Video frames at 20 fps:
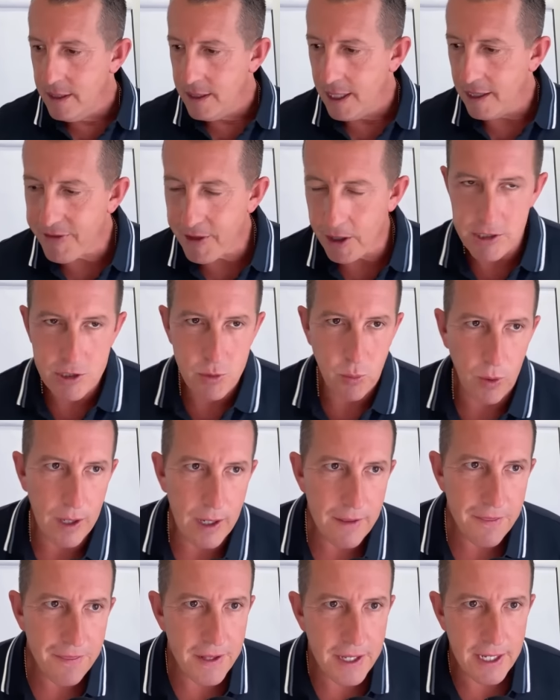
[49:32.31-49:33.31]
If there's
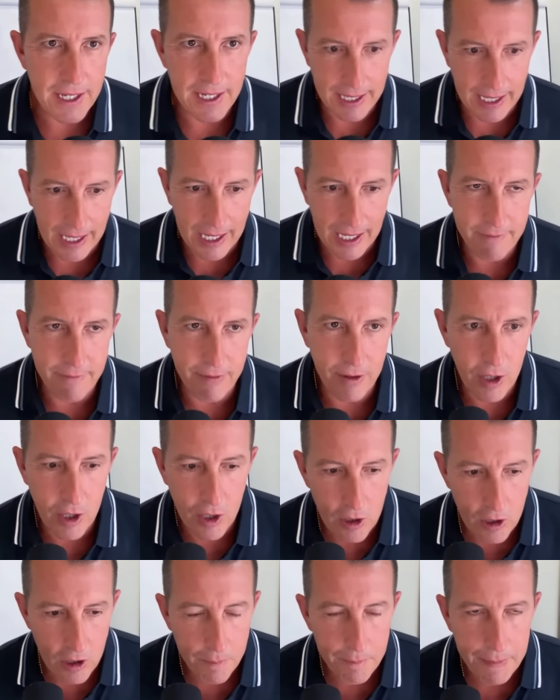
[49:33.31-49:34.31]
one thing I have
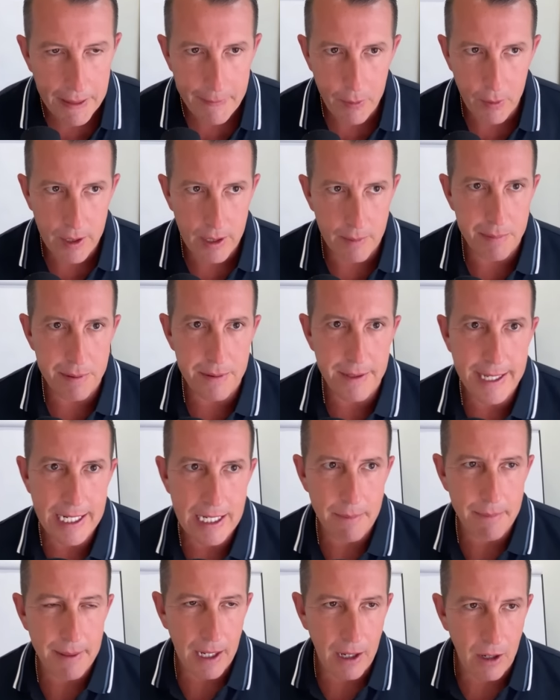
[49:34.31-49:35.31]
heard people complain
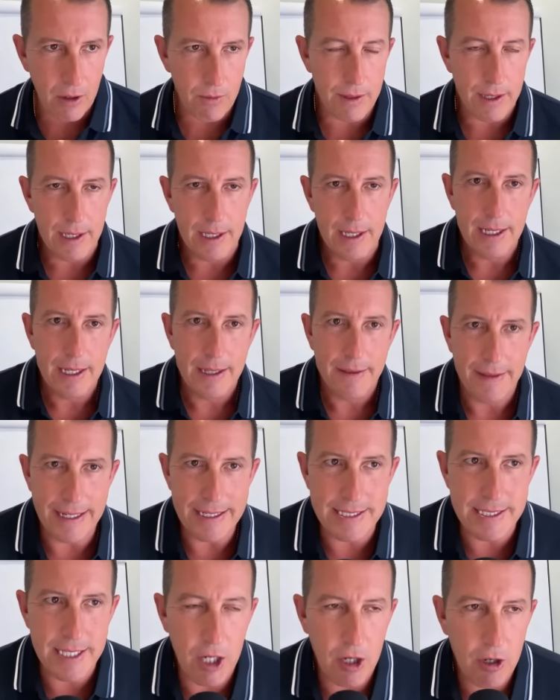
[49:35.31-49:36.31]
about,
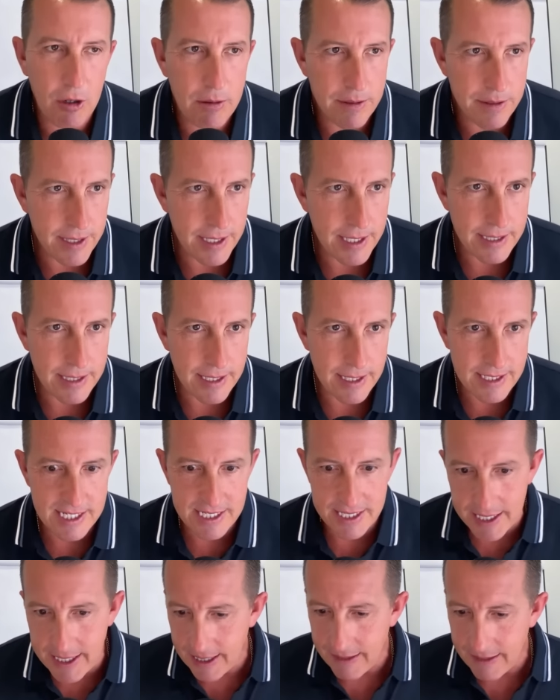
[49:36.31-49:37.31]
is there that this
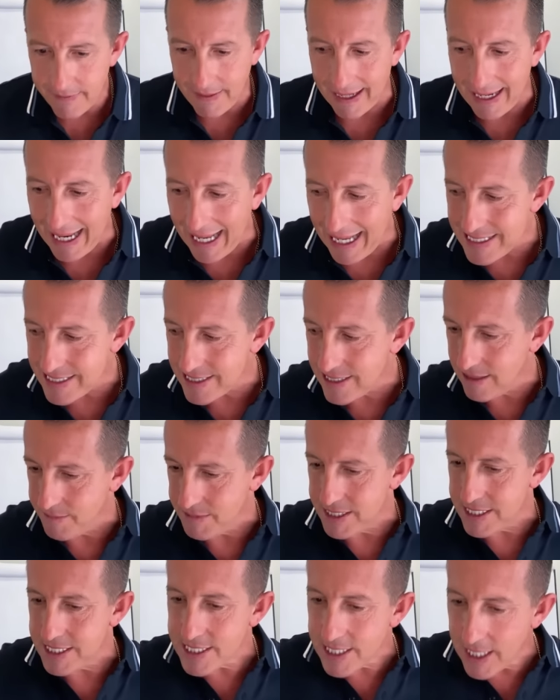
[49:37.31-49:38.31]
thing that has them
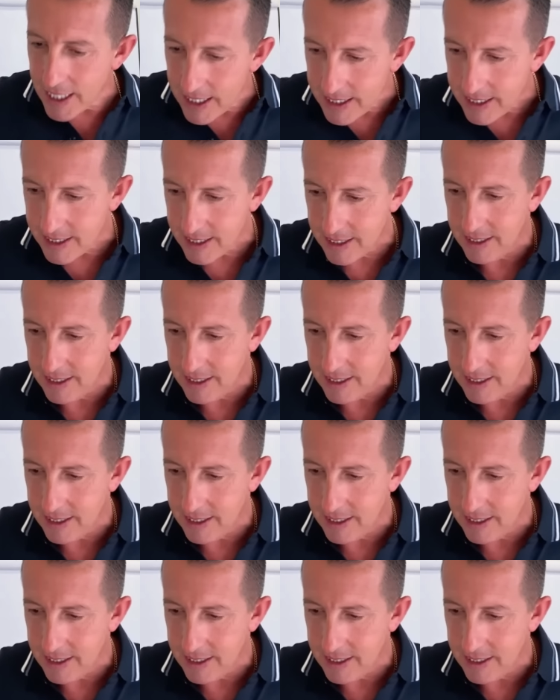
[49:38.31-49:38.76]
stuck